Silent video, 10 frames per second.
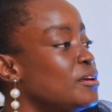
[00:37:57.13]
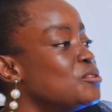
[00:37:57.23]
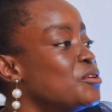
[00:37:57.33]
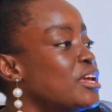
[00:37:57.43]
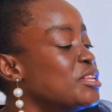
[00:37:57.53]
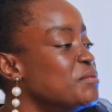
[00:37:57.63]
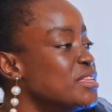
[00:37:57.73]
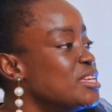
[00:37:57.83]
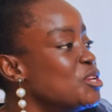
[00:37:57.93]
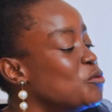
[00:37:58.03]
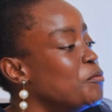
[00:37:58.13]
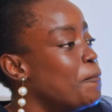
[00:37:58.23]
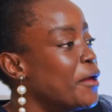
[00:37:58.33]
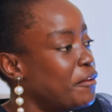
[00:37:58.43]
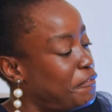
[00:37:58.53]
So it has been seen to be
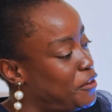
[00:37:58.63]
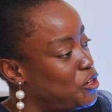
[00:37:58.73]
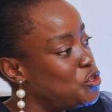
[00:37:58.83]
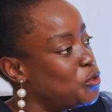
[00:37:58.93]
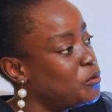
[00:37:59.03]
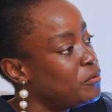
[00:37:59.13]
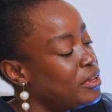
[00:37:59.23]
beneficial.